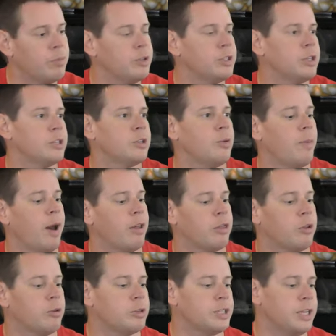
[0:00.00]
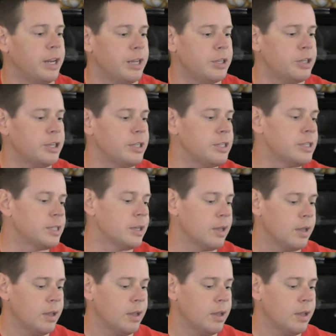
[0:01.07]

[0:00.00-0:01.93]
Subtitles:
Puts it to about 13 inches.